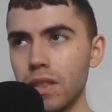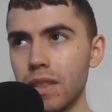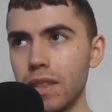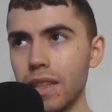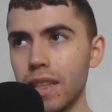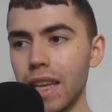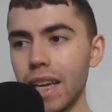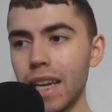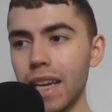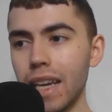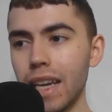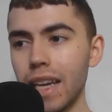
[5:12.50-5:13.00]

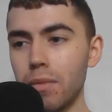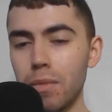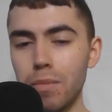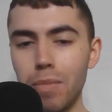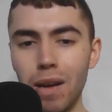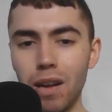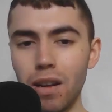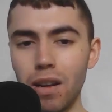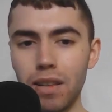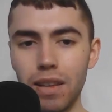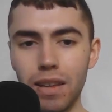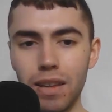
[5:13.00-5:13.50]
they got to be
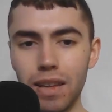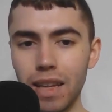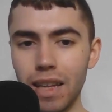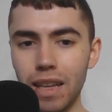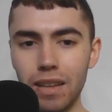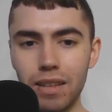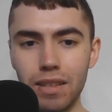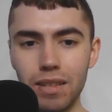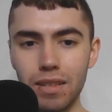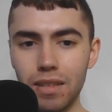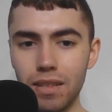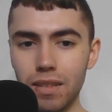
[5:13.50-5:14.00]
better than
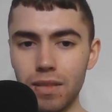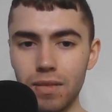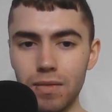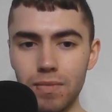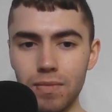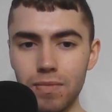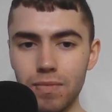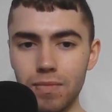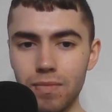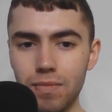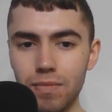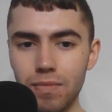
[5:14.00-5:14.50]
this.
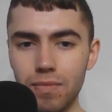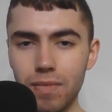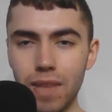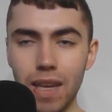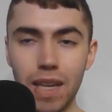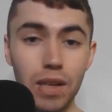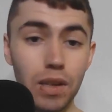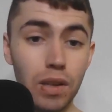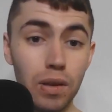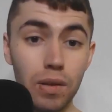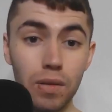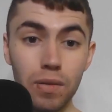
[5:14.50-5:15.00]

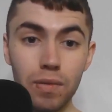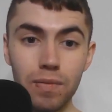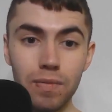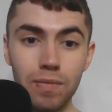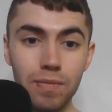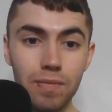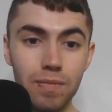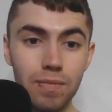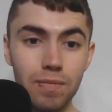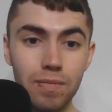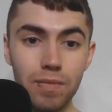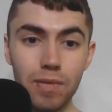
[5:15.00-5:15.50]
They do.
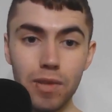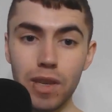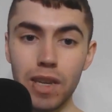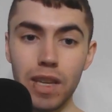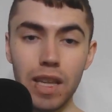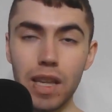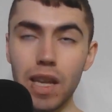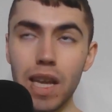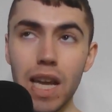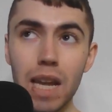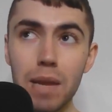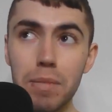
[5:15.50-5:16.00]

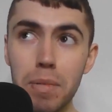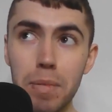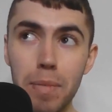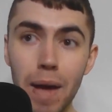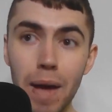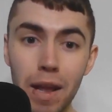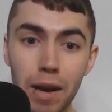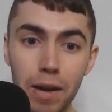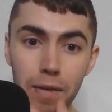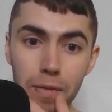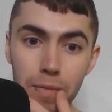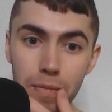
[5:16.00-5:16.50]
You got to be
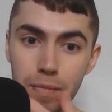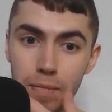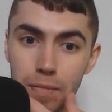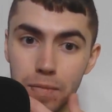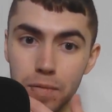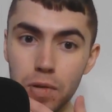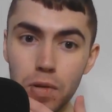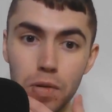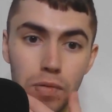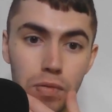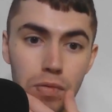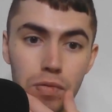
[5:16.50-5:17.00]
better.
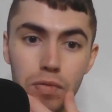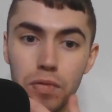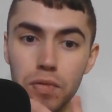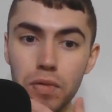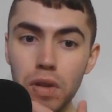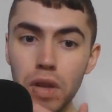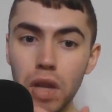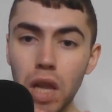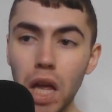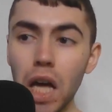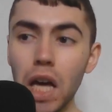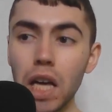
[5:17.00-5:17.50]
You've
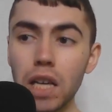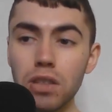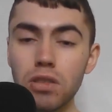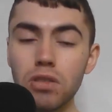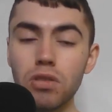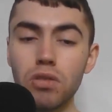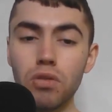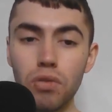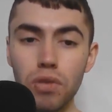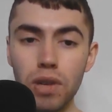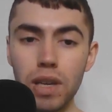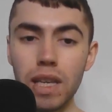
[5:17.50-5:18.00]

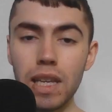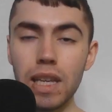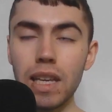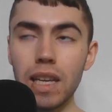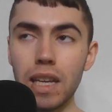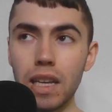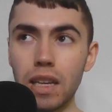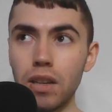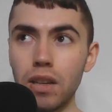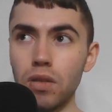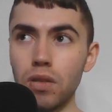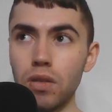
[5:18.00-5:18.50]
lost
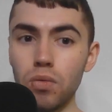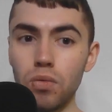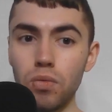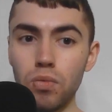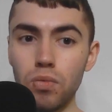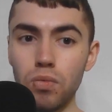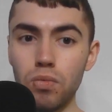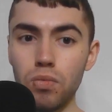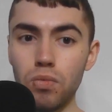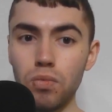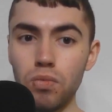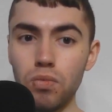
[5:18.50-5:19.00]
You
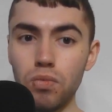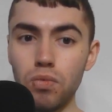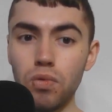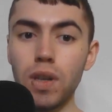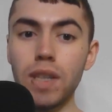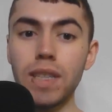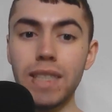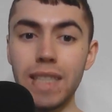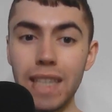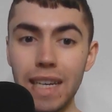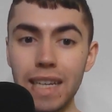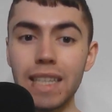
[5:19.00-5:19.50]

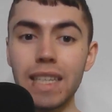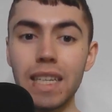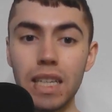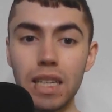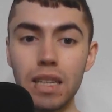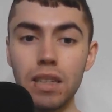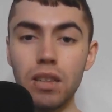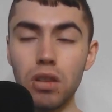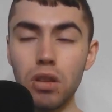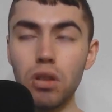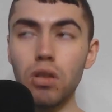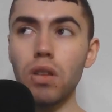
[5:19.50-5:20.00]

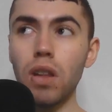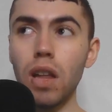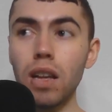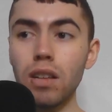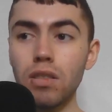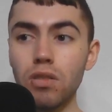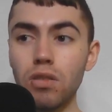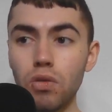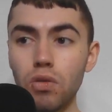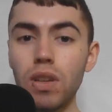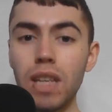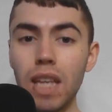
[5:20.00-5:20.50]

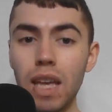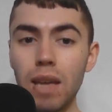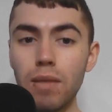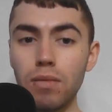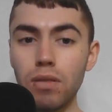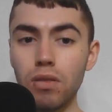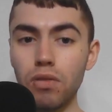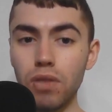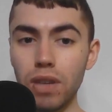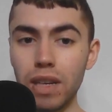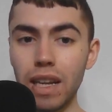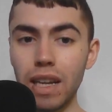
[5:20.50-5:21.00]
lost 3 games
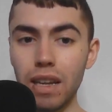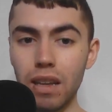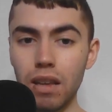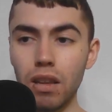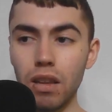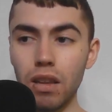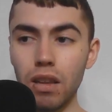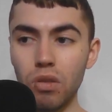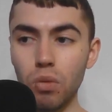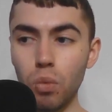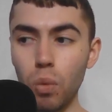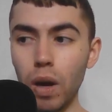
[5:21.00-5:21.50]
in
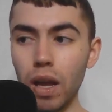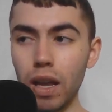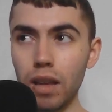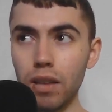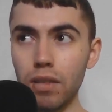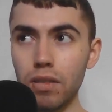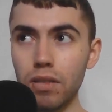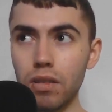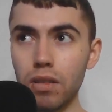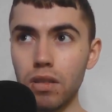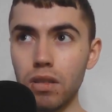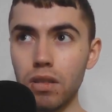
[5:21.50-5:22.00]
ridiculous
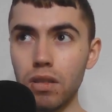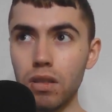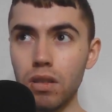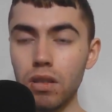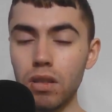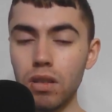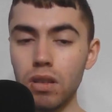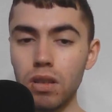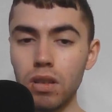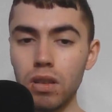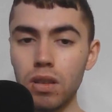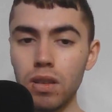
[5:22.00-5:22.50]
ways.
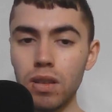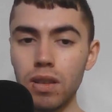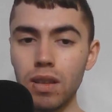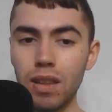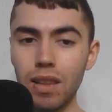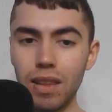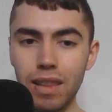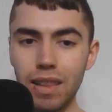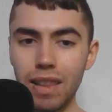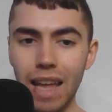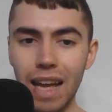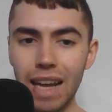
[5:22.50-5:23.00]

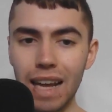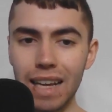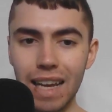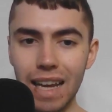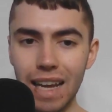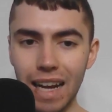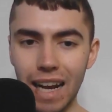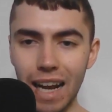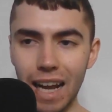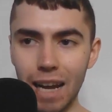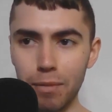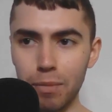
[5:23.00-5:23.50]
That
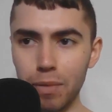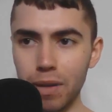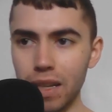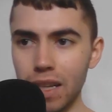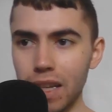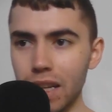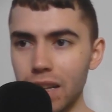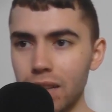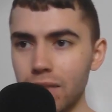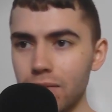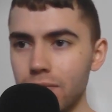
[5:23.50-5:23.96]
can't happen again.